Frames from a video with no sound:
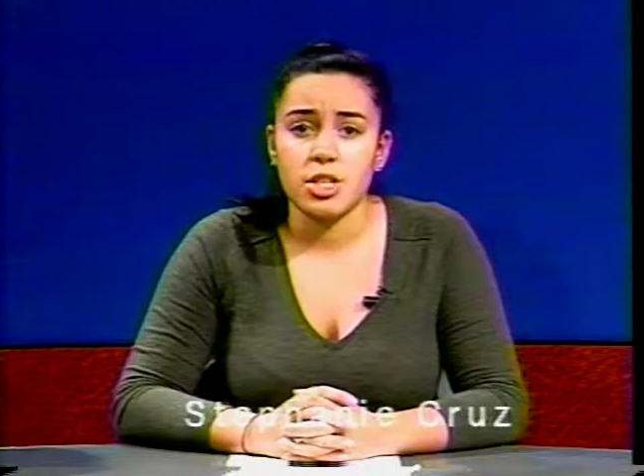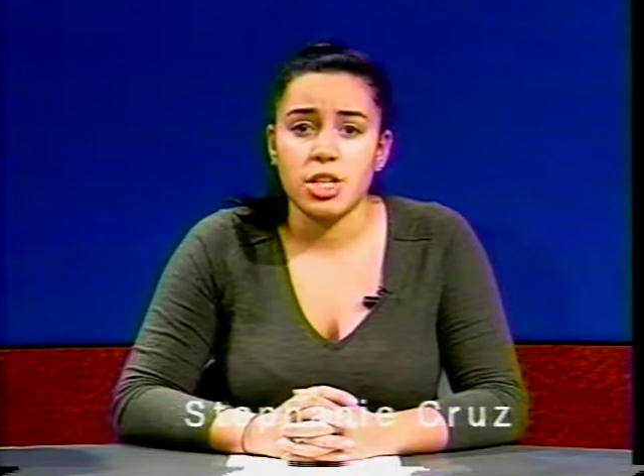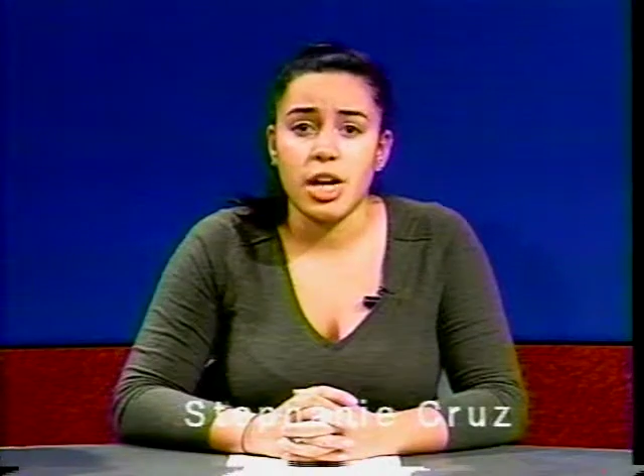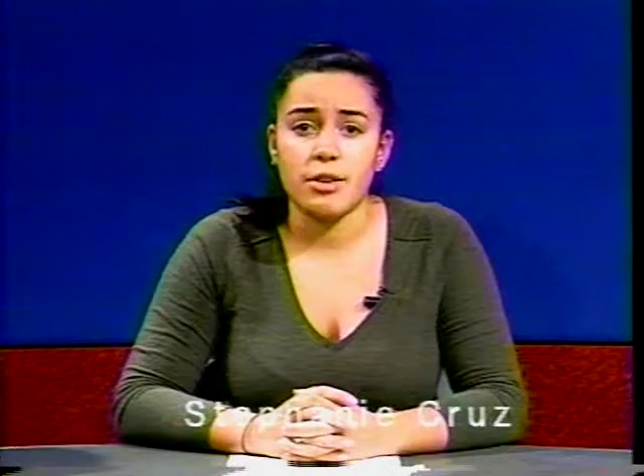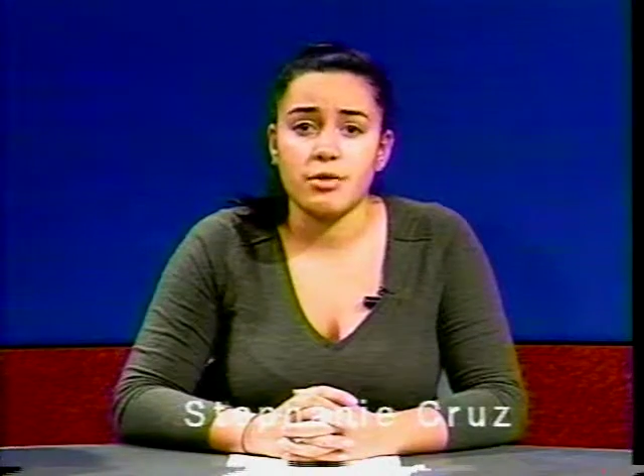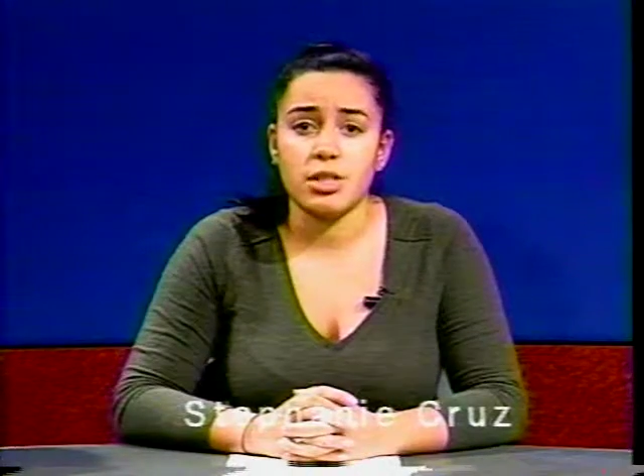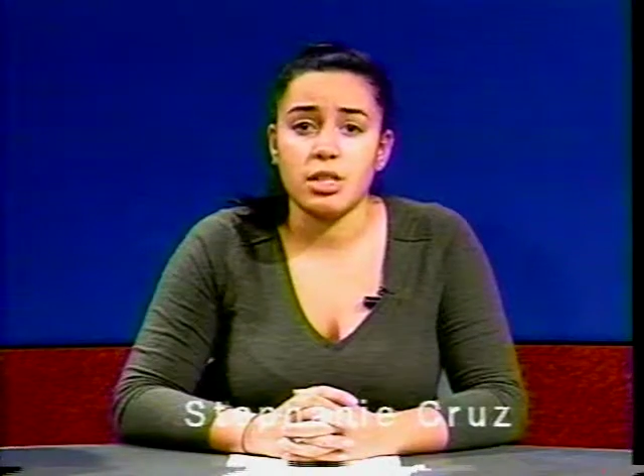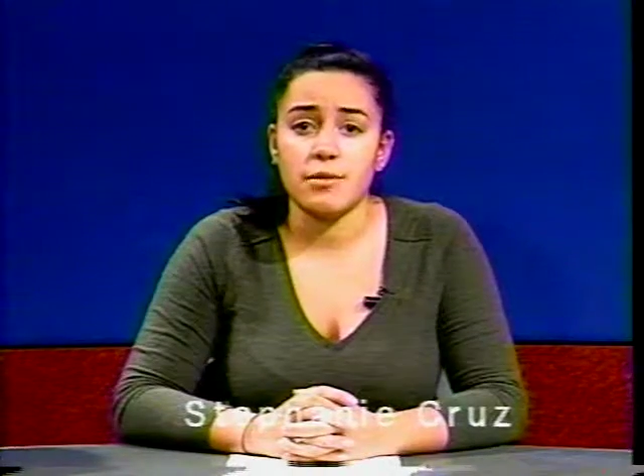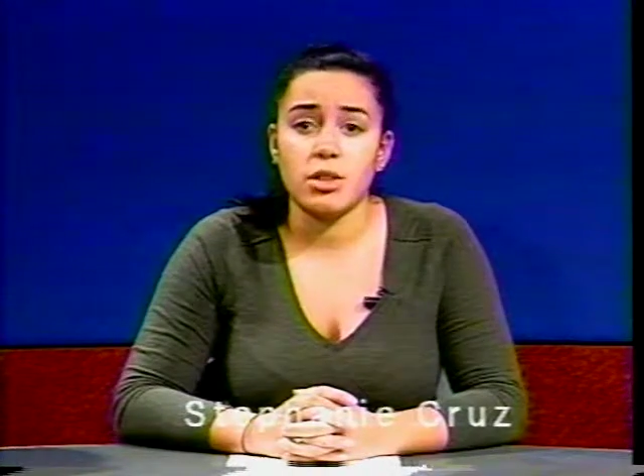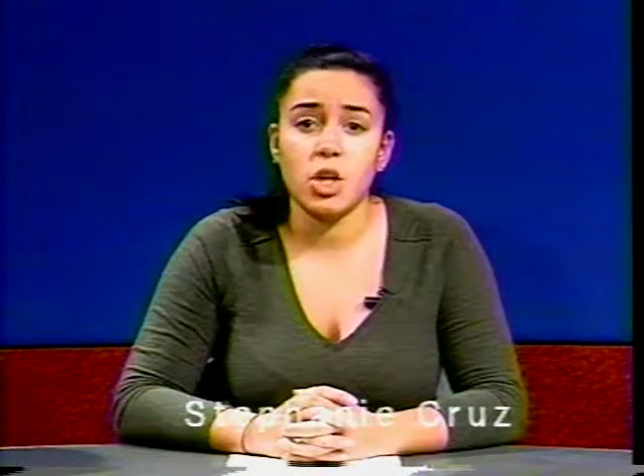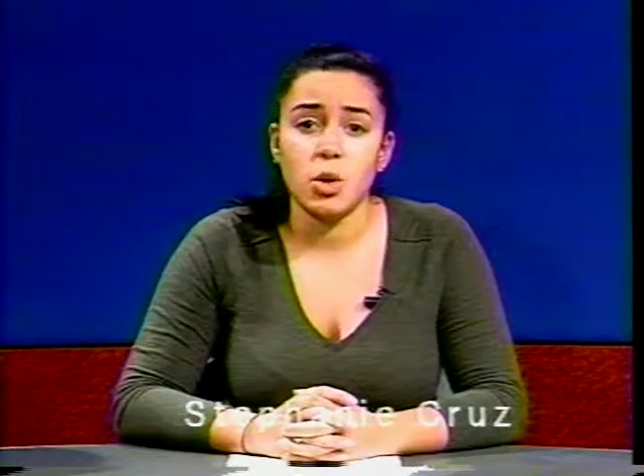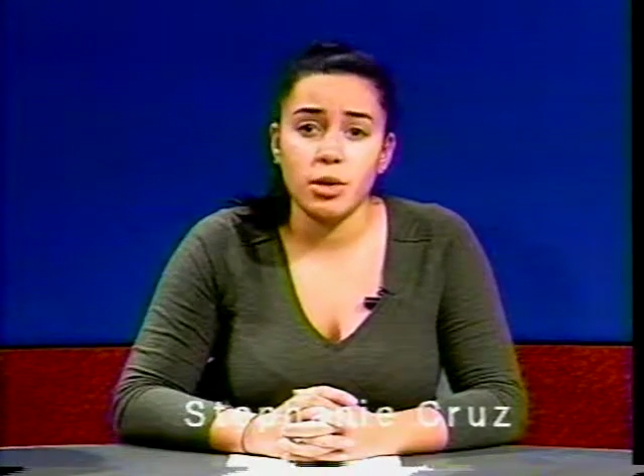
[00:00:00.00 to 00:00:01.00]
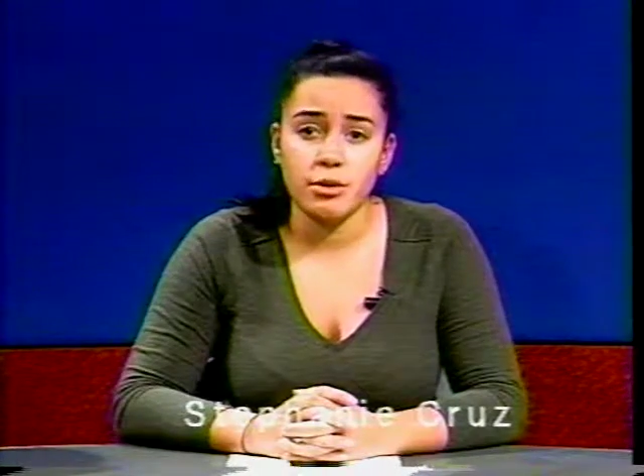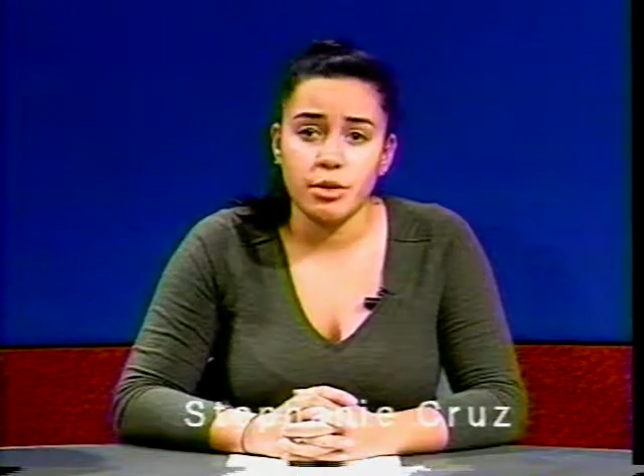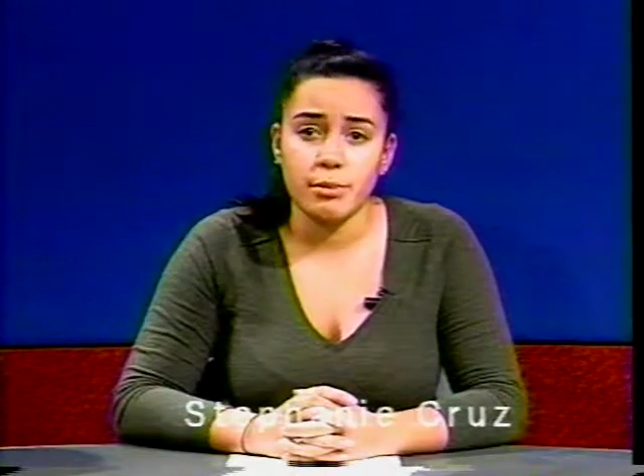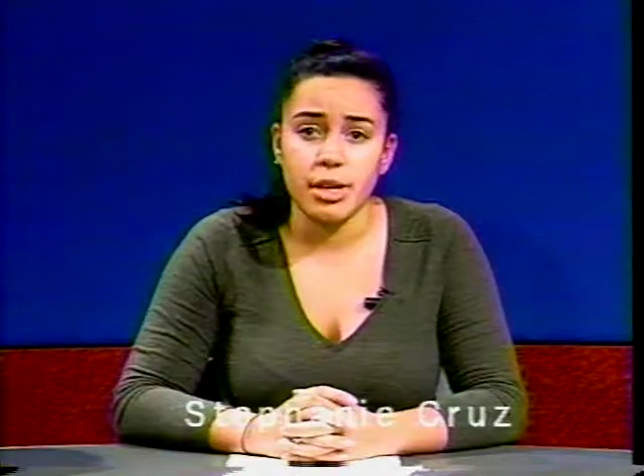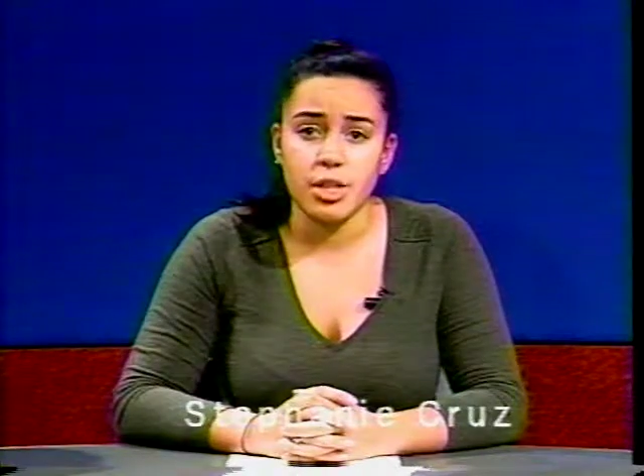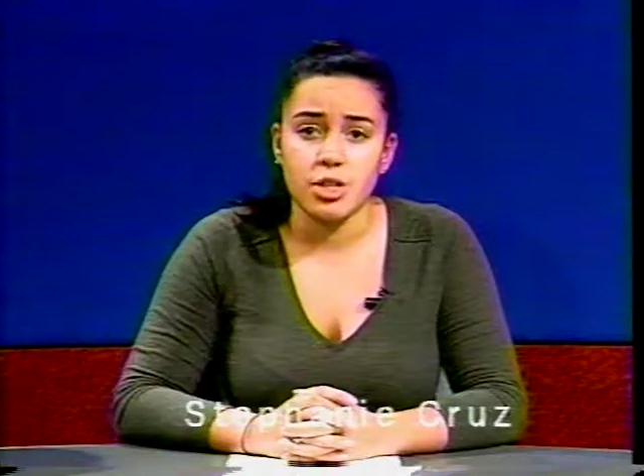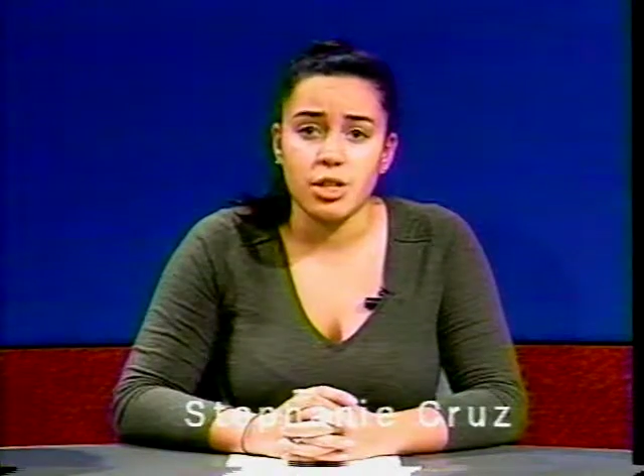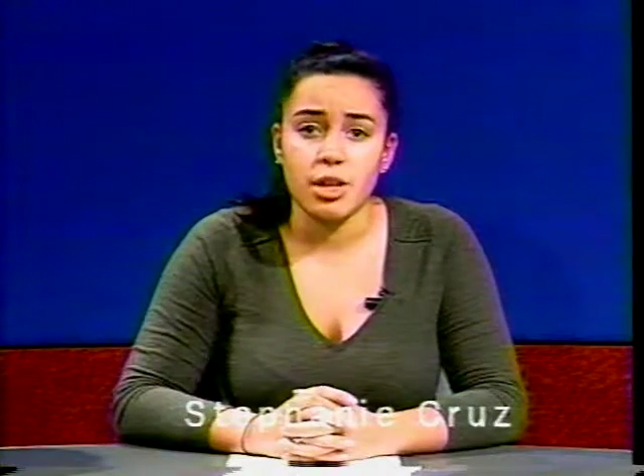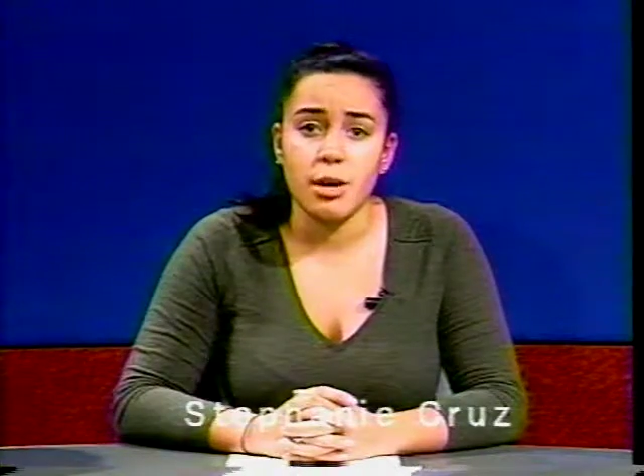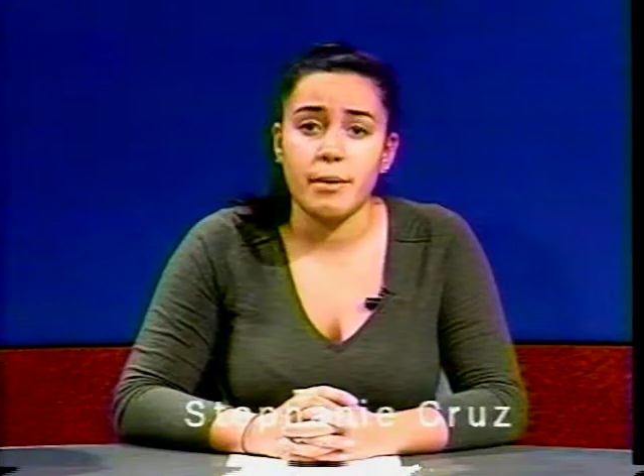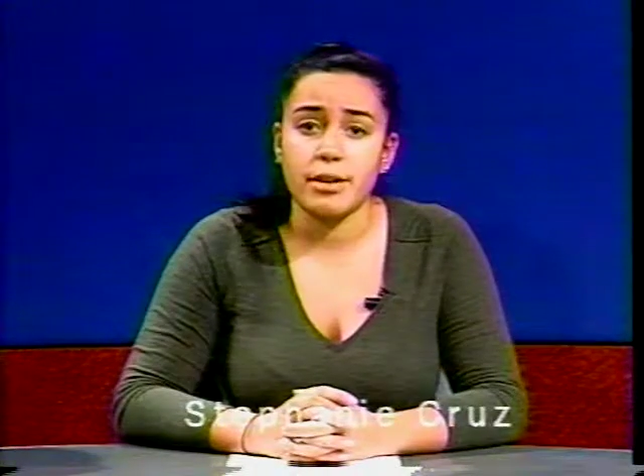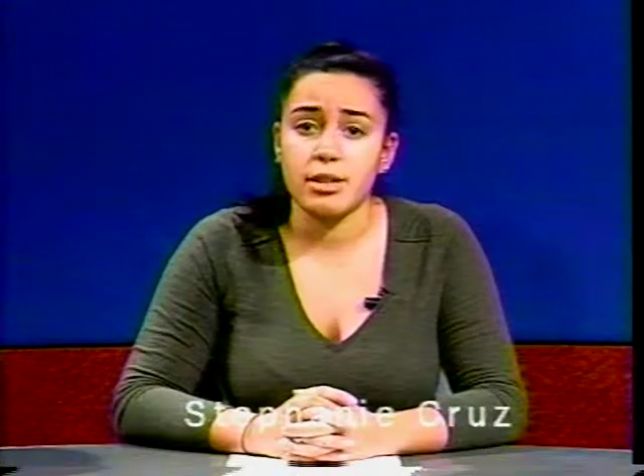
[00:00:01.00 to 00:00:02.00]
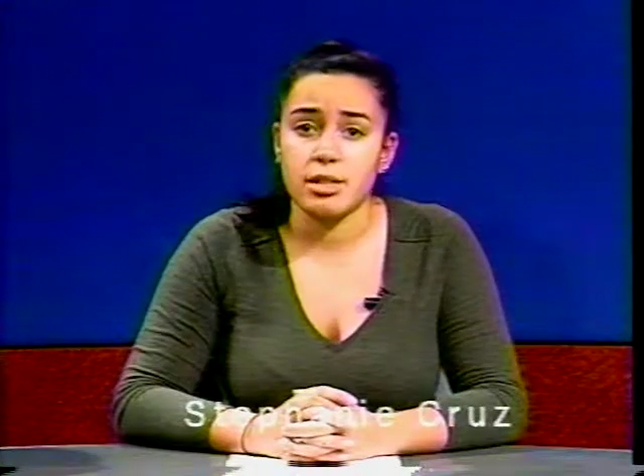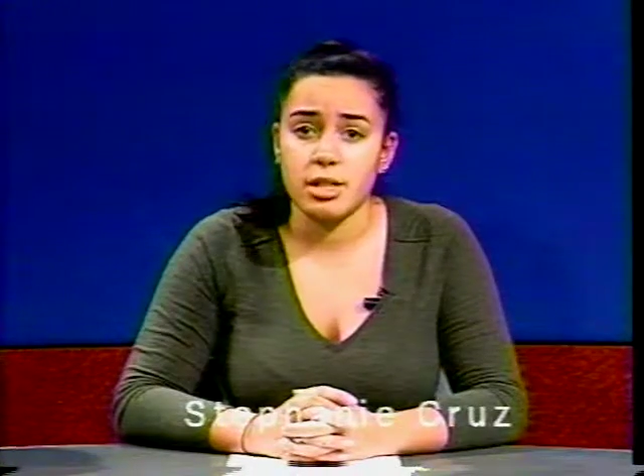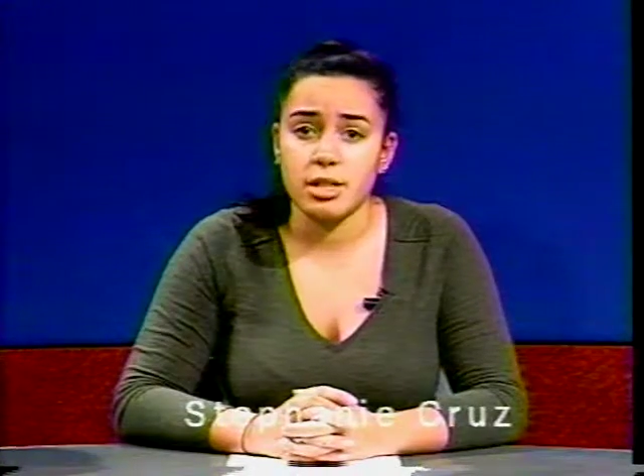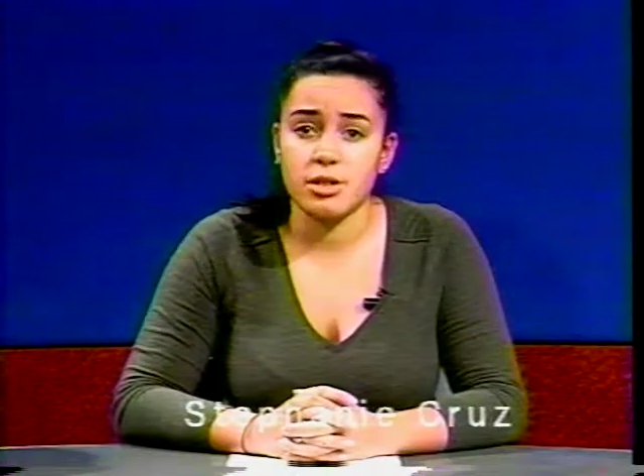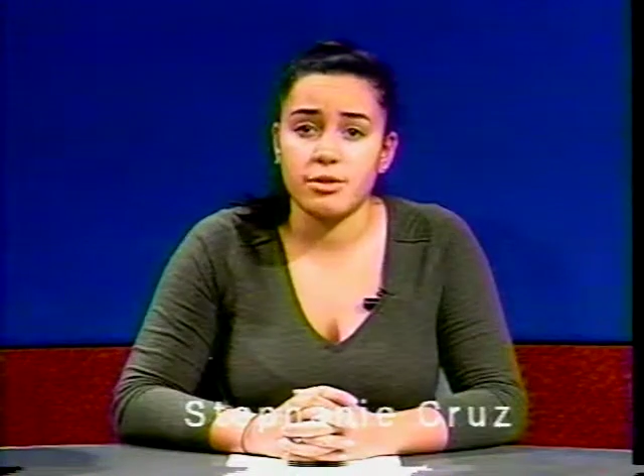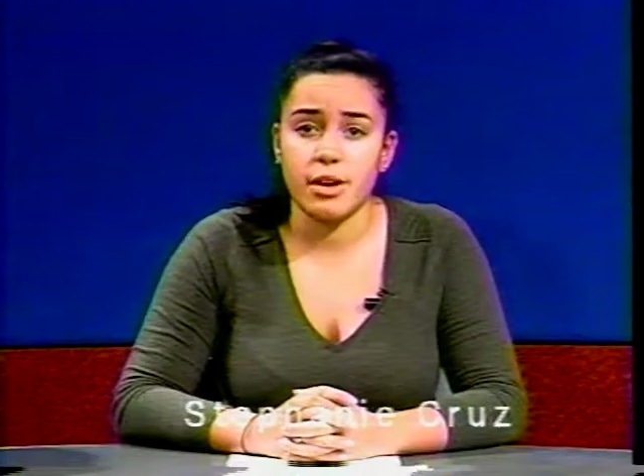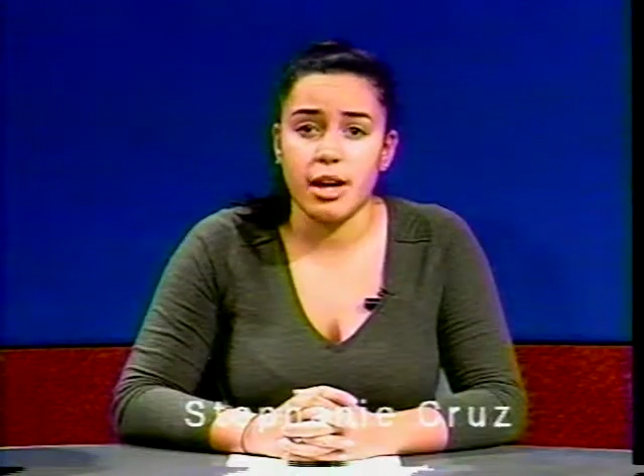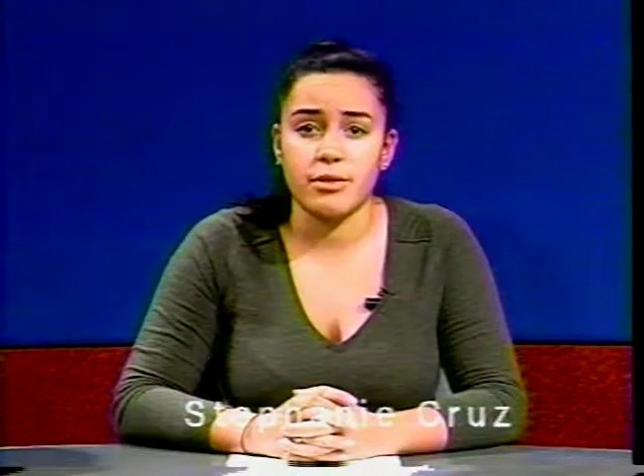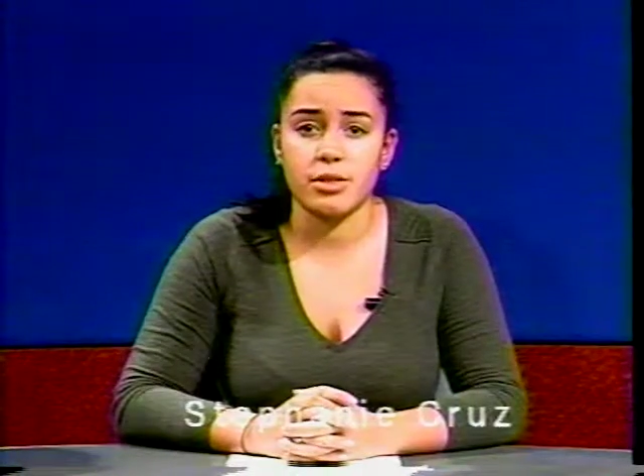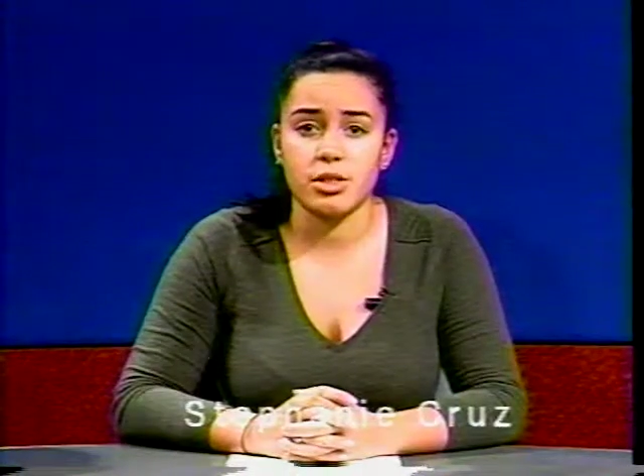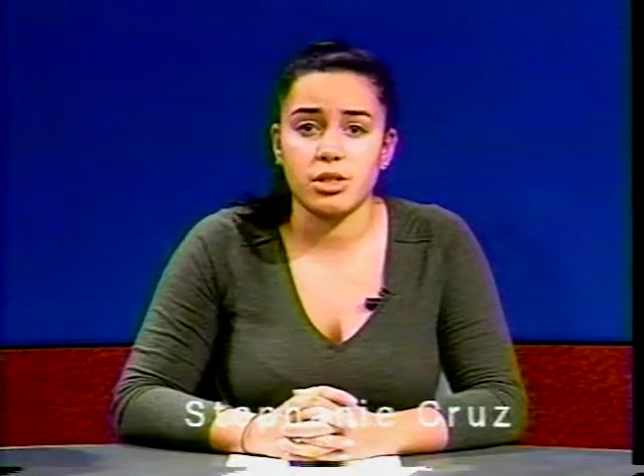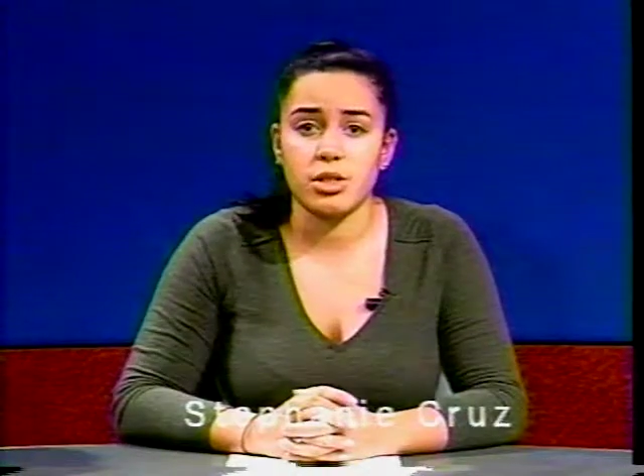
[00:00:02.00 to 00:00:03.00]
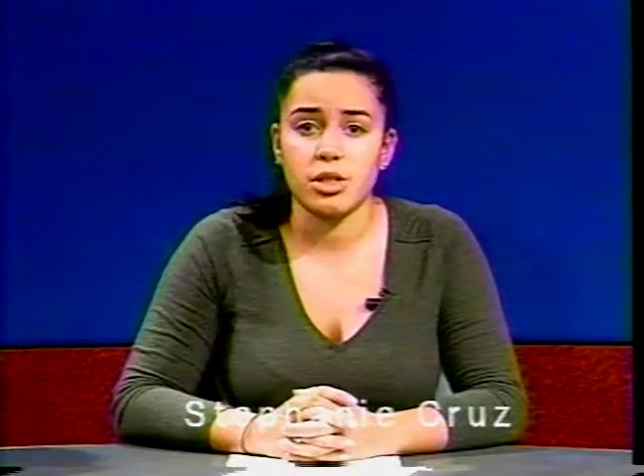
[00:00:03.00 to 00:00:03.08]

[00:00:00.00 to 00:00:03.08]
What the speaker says: she had received no information about the 6 survivors.